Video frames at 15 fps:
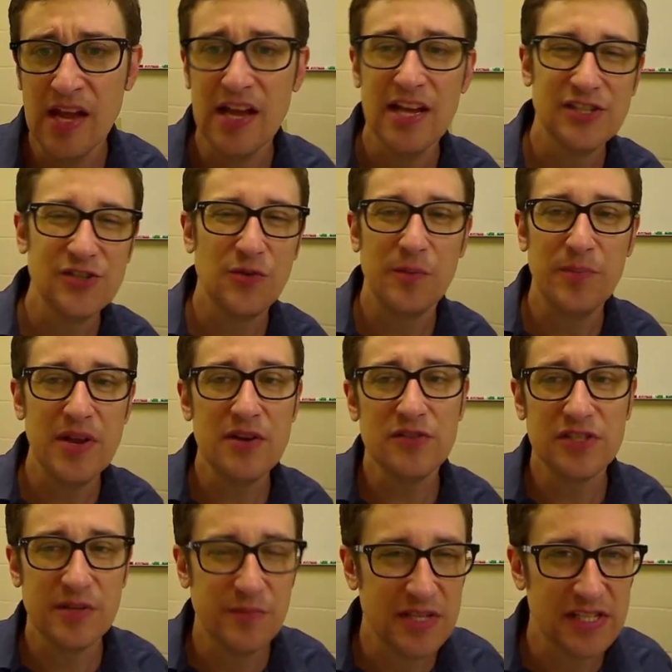So it appears
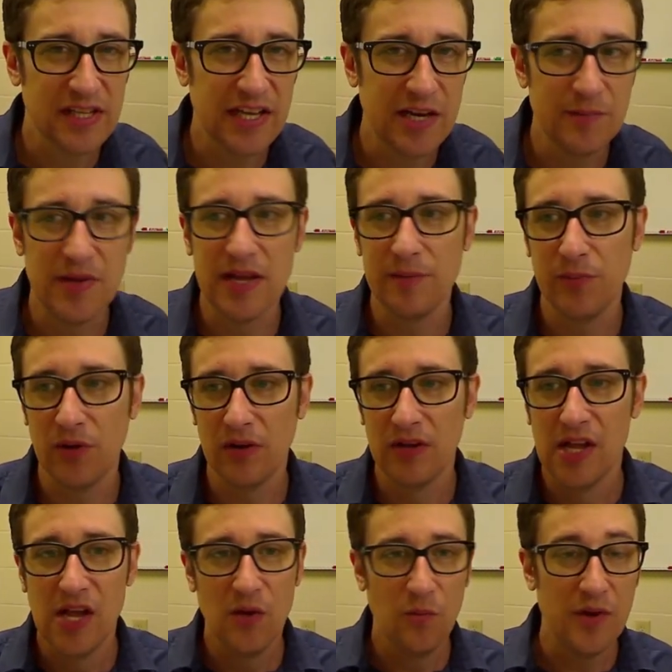to mislead people
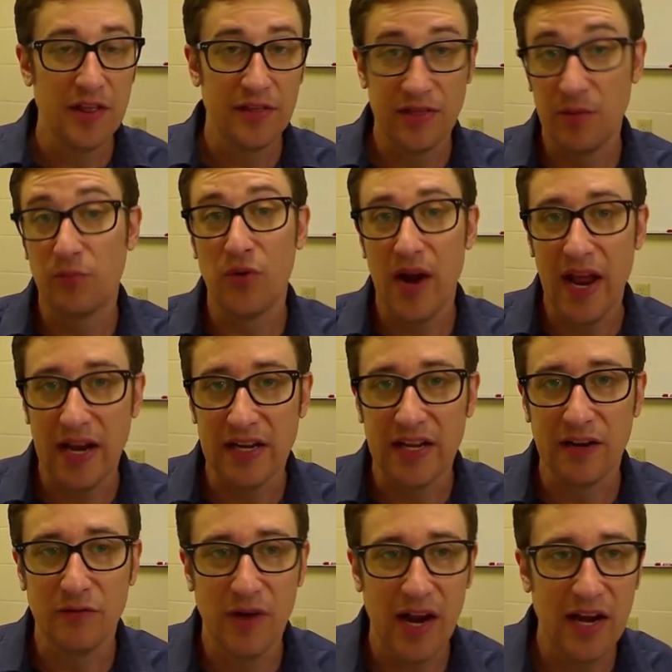with the
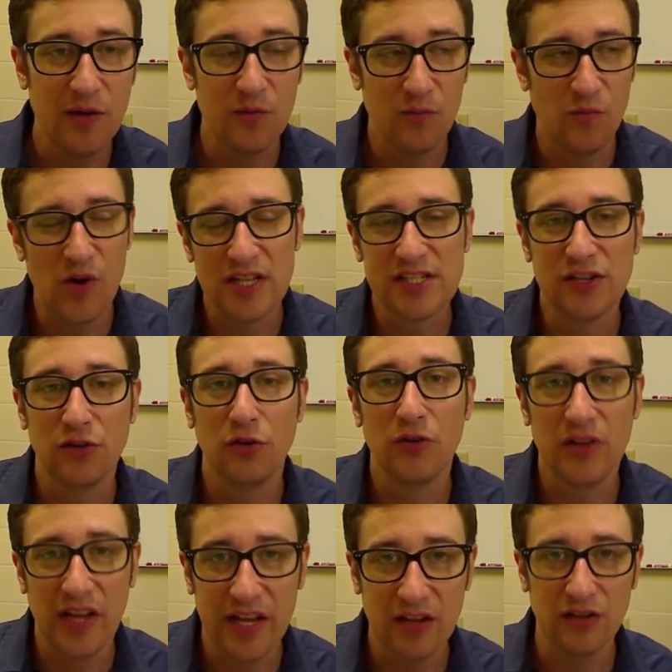branding, right? It wants to look
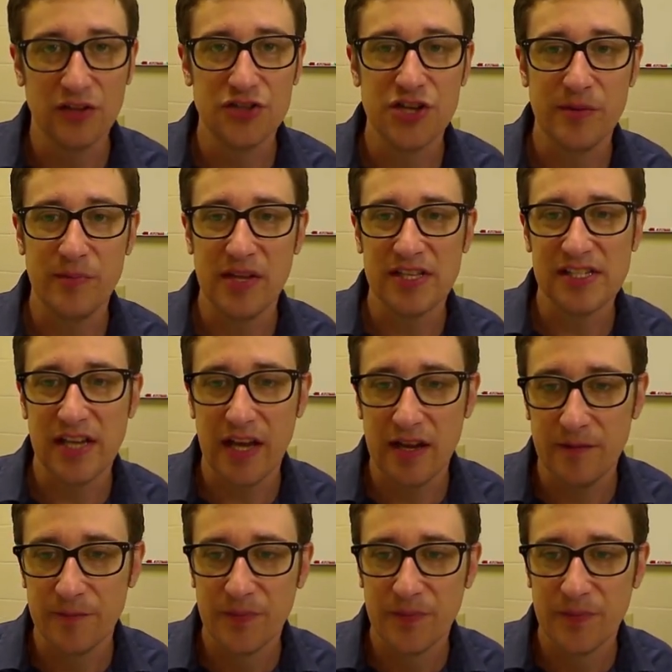like a legitimate site.